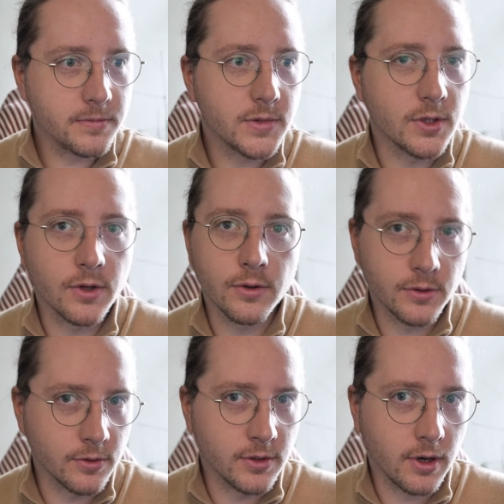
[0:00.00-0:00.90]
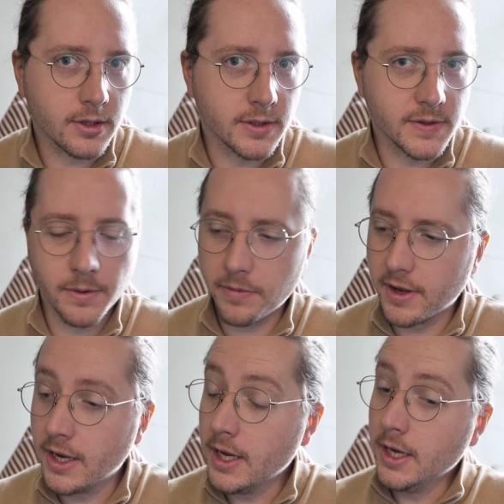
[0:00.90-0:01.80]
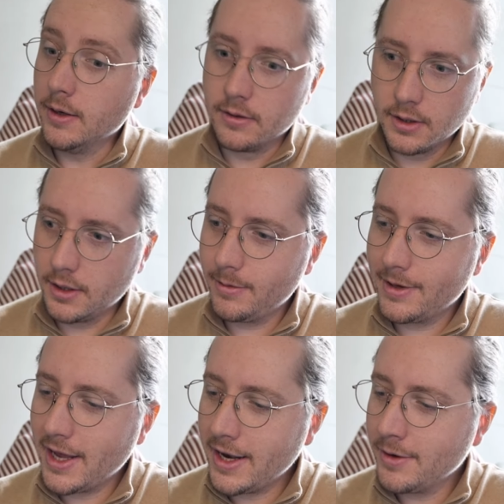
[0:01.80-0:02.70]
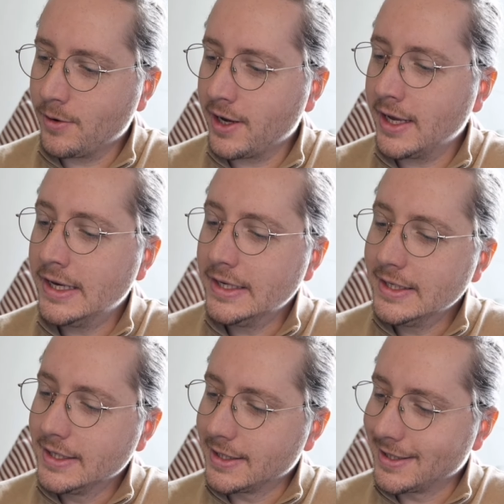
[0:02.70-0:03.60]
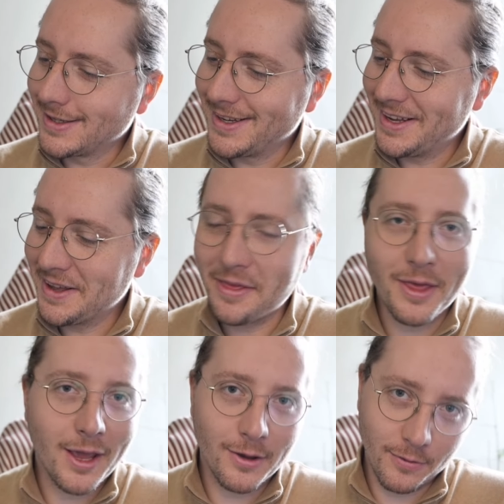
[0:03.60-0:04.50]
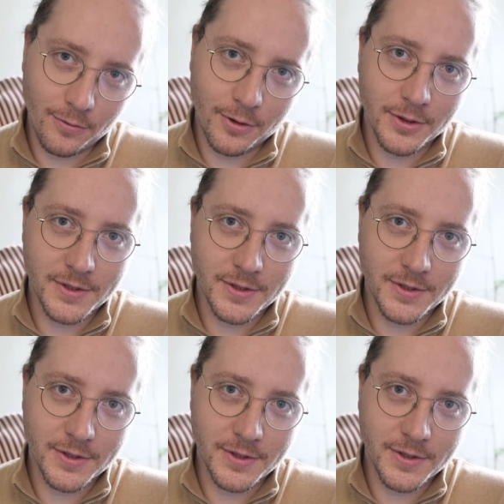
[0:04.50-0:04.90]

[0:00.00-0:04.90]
should go to a doctor or something. But anyway, thank you for your